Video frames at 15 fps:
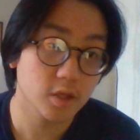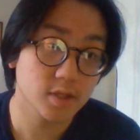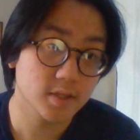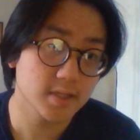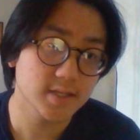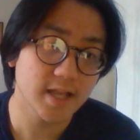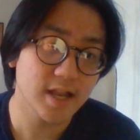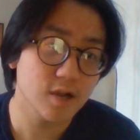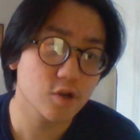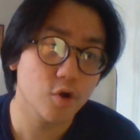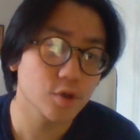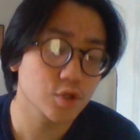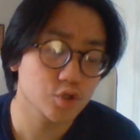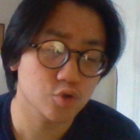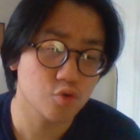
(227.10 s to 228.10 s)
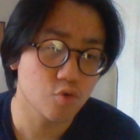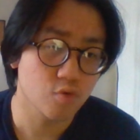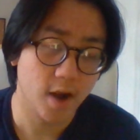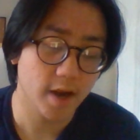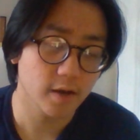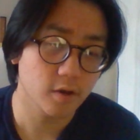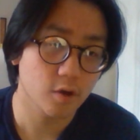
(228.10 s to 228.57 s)
said you're going to school,
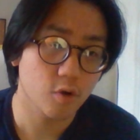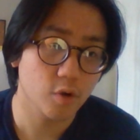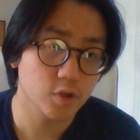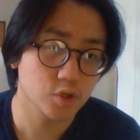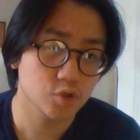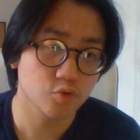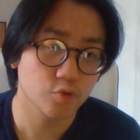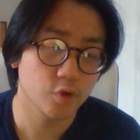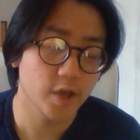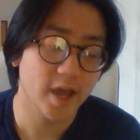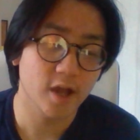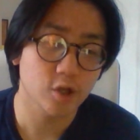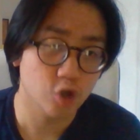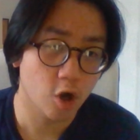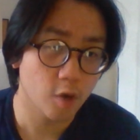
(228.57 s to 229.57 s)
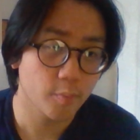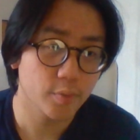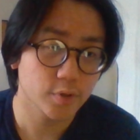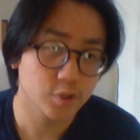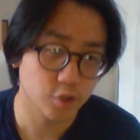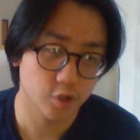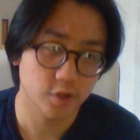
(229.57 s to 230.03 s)
right? You're going to school, you're getting a
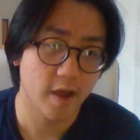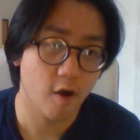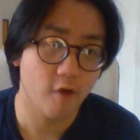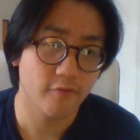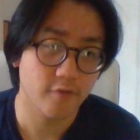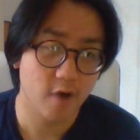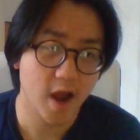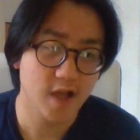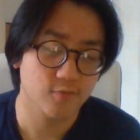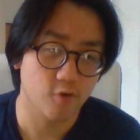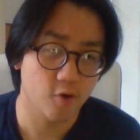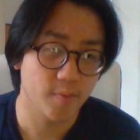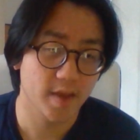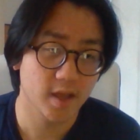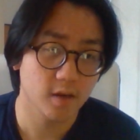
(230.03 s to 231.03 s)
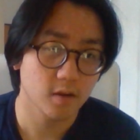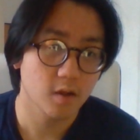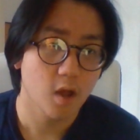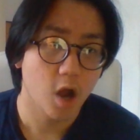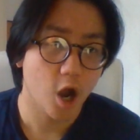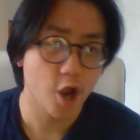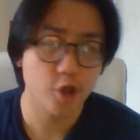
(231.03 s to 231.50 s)
job, so they're off your ass for a bit.
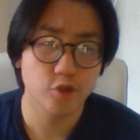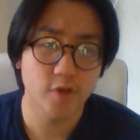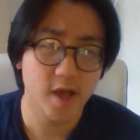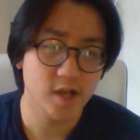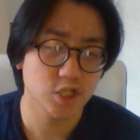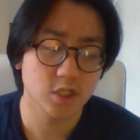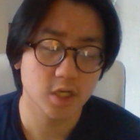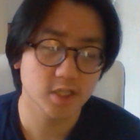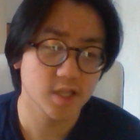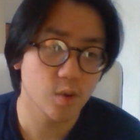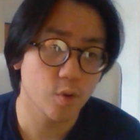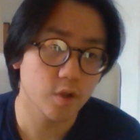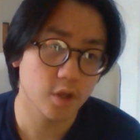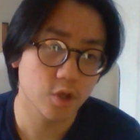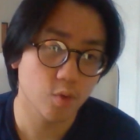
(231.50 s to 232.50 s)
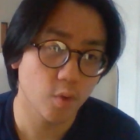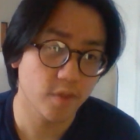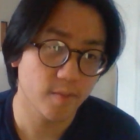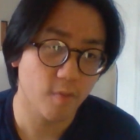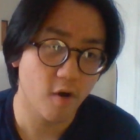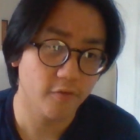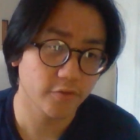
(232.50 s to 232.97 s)
Are you there just because you want
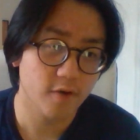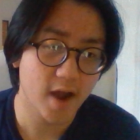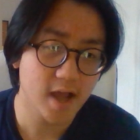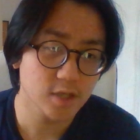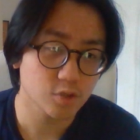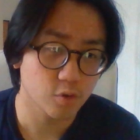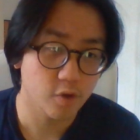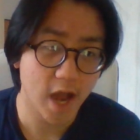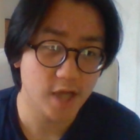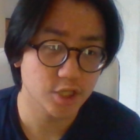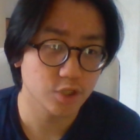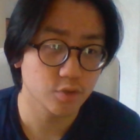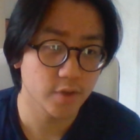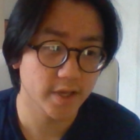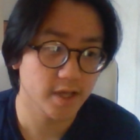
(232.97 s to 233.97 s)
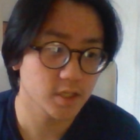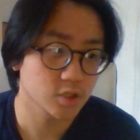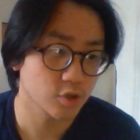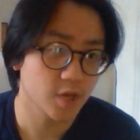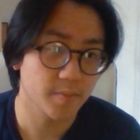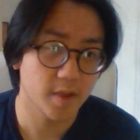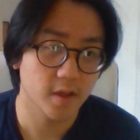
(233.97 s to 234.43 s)
them off your ass, or you're actually doing it so
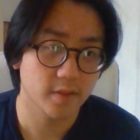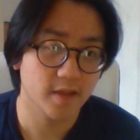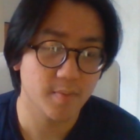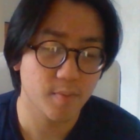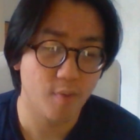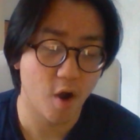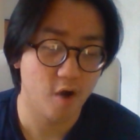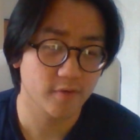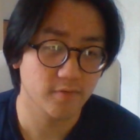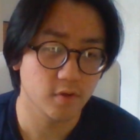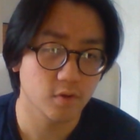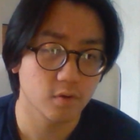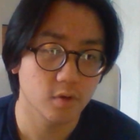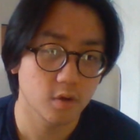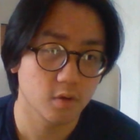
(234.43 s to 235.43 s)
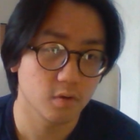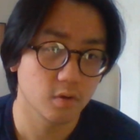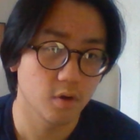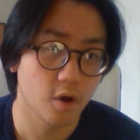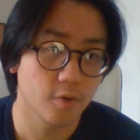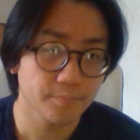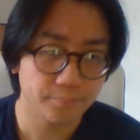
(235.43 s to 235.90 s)
they can be proud of you? You
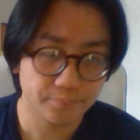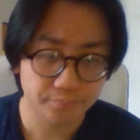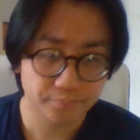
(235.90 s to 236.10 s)
know?